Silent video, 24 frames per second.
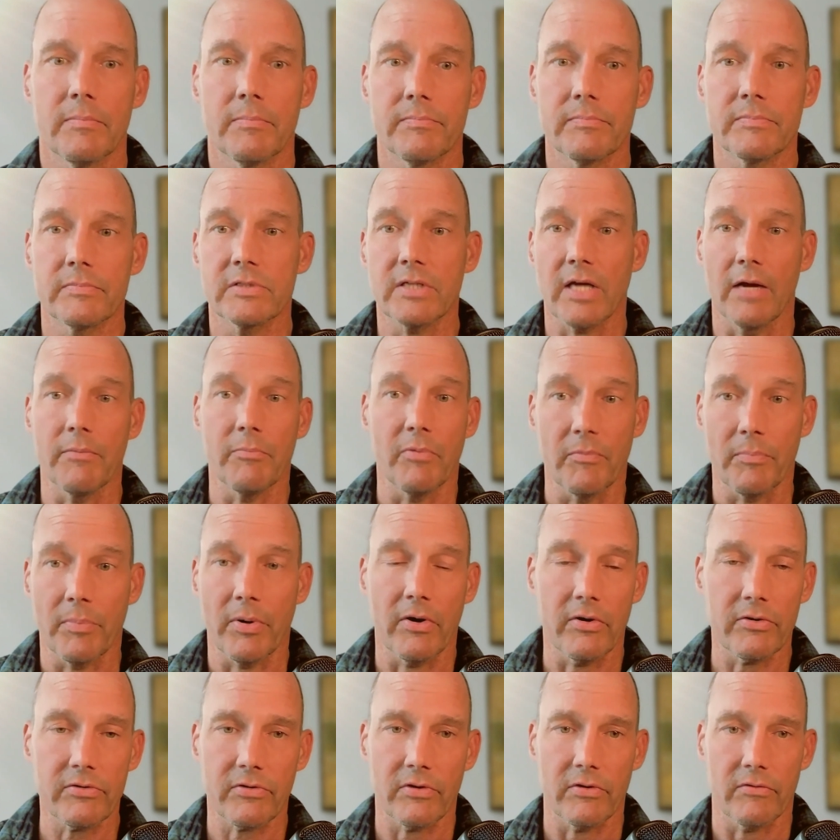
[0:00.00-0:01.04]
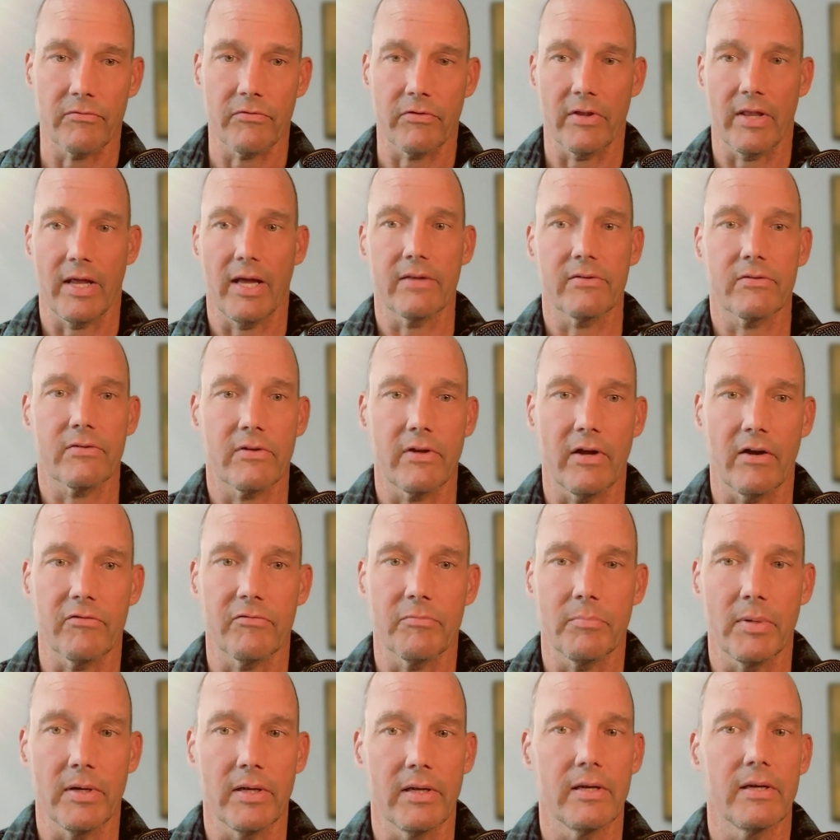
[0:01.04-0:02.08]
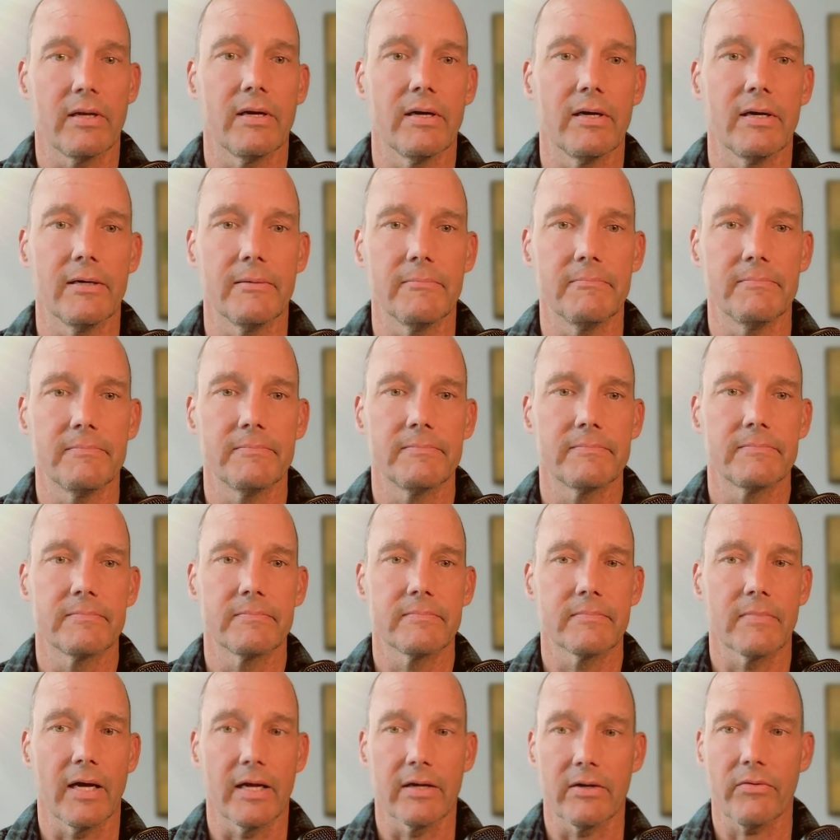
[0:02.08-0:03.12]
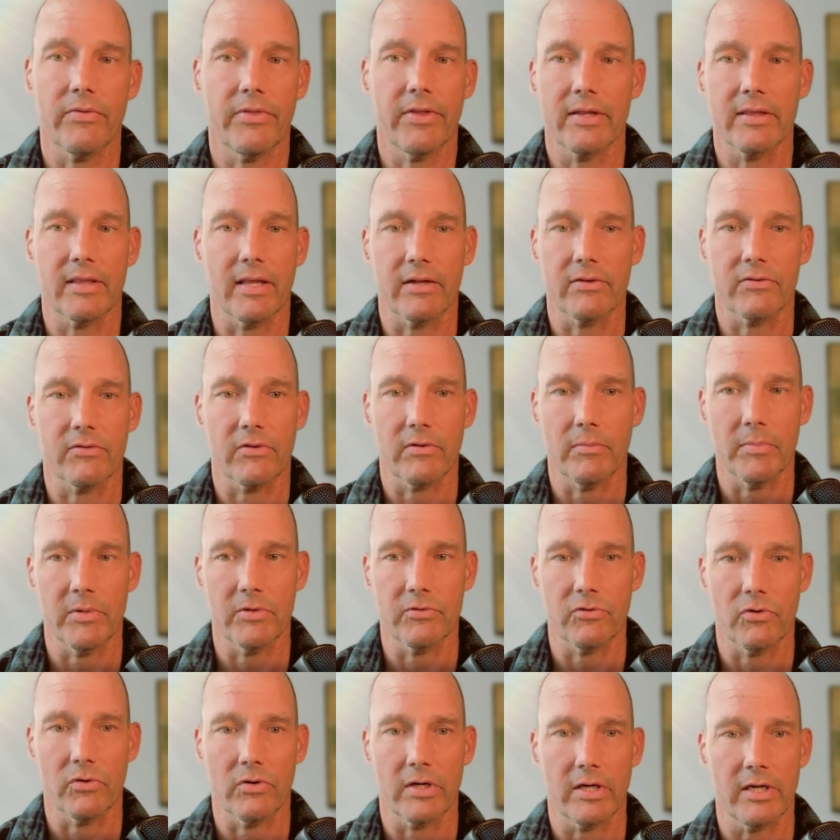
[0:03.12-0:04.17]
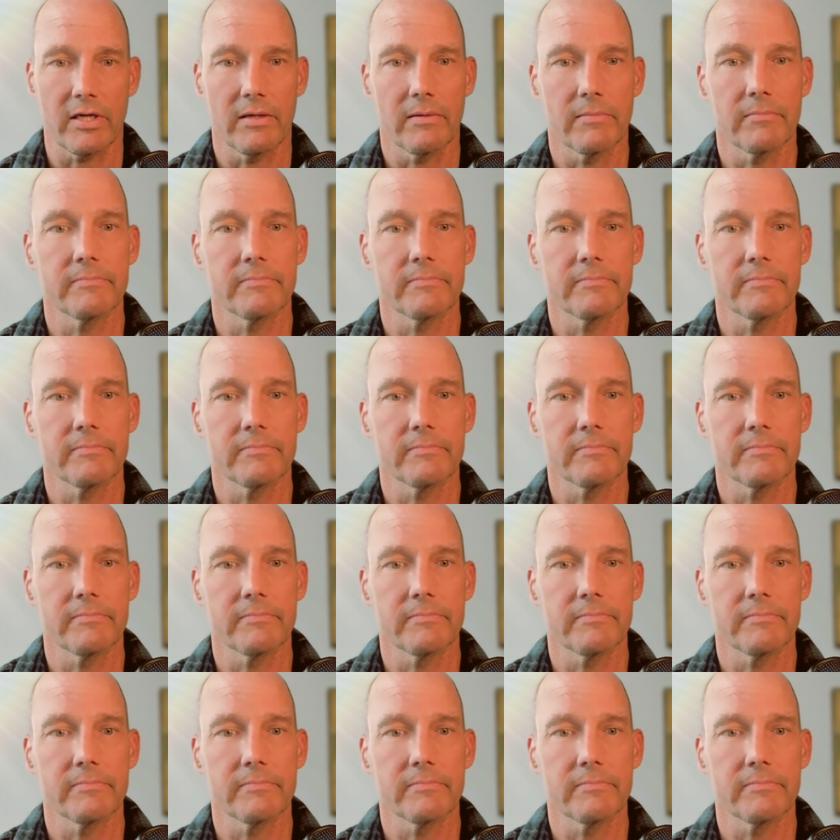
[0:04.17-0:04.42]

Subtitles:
type of person for that stuff. But I don't think that's the majority.